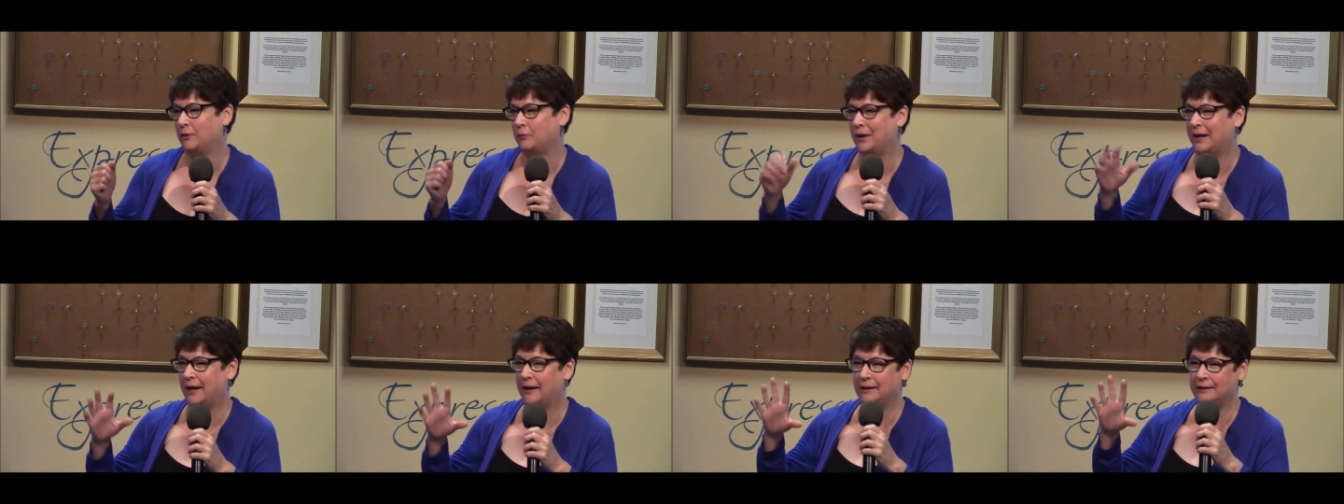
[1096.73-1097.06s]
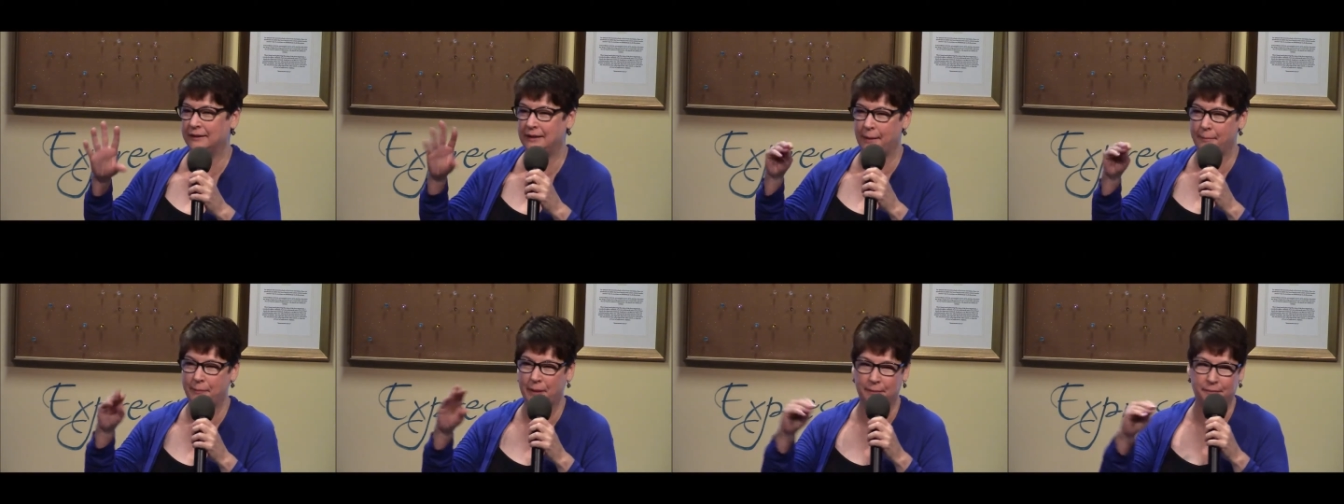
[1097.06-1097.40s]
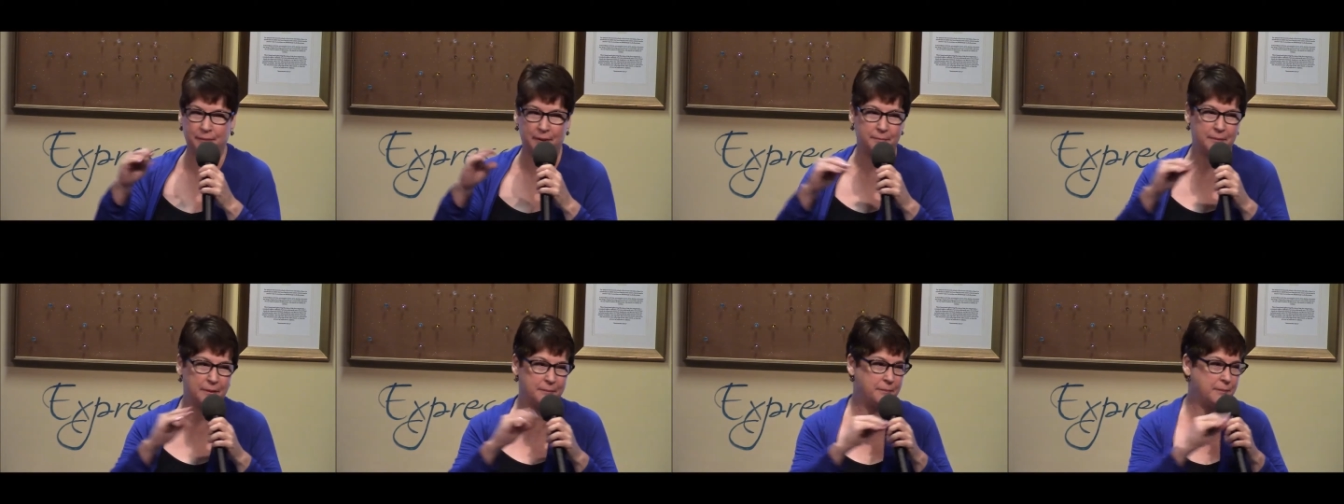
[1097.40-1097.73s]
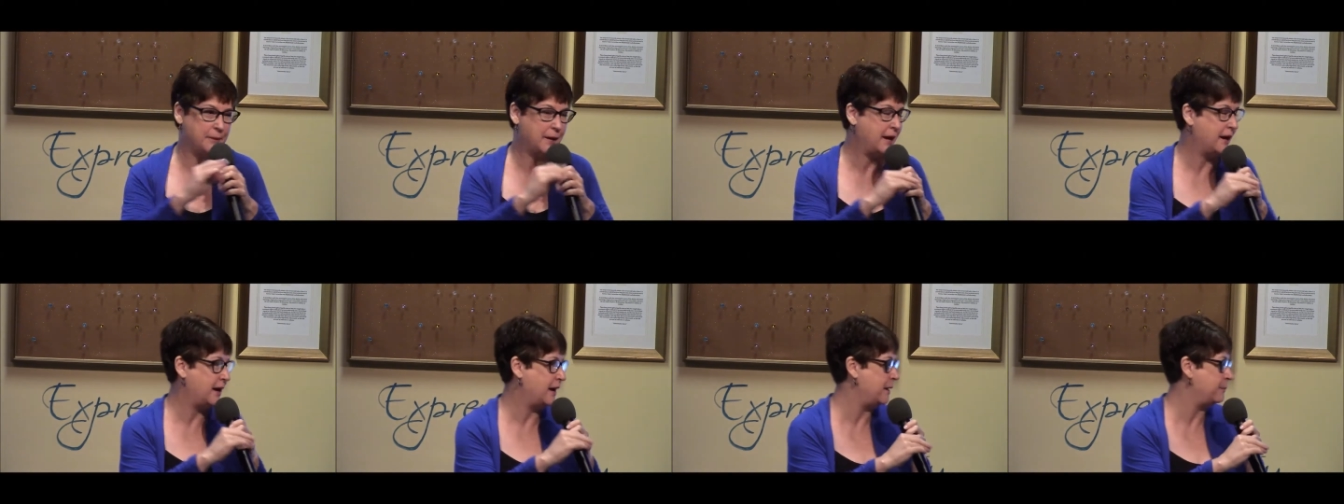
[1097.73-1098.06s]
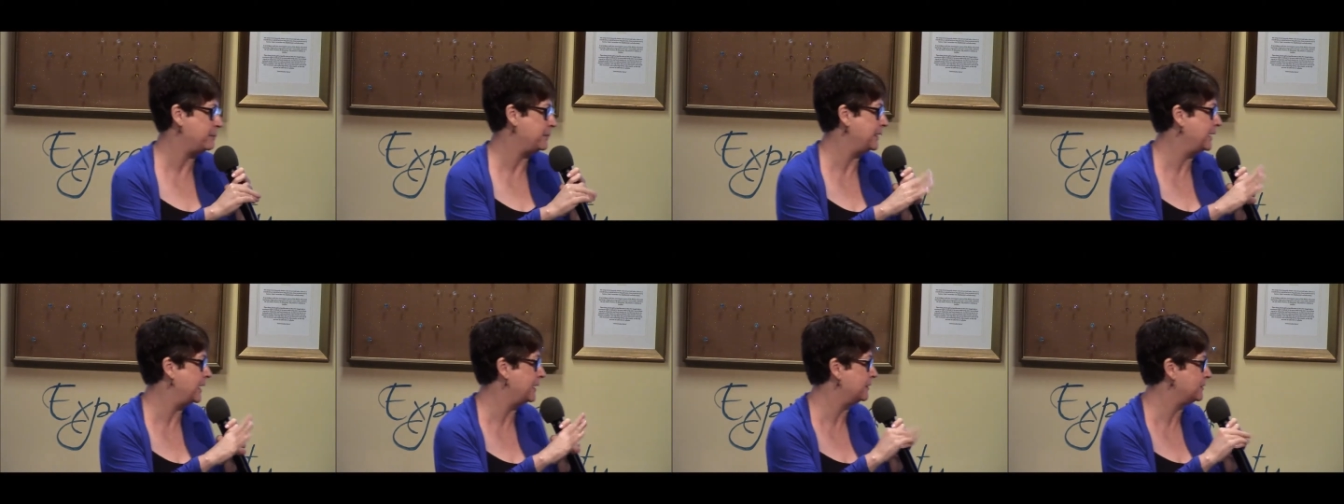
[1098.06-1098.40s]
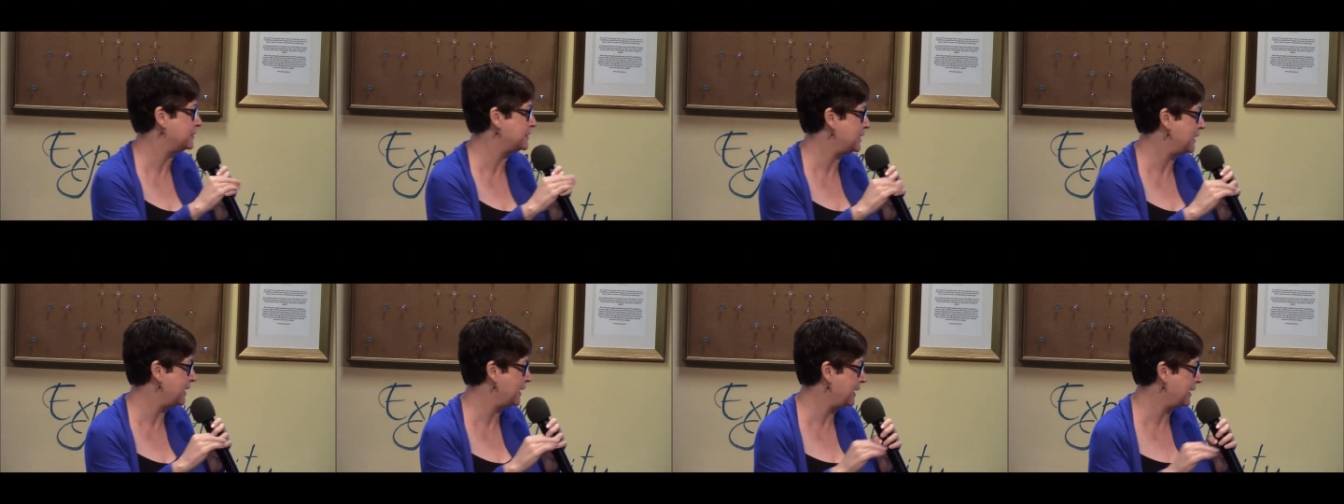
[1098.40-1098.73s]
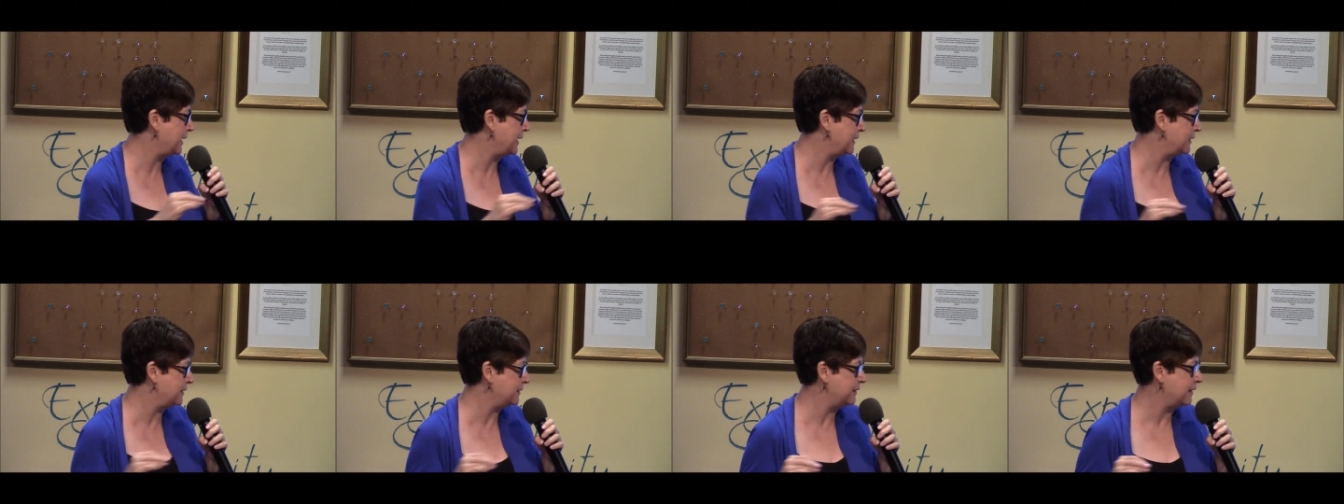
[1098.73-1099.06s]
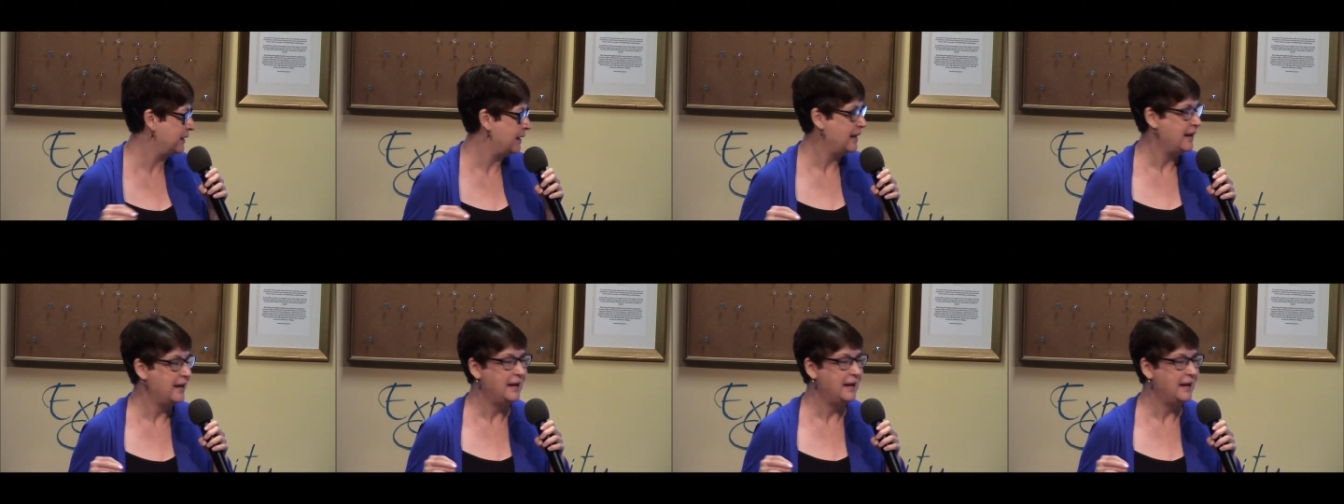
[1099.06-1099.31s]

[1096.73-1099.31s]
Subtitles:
or we got to yap and entertain,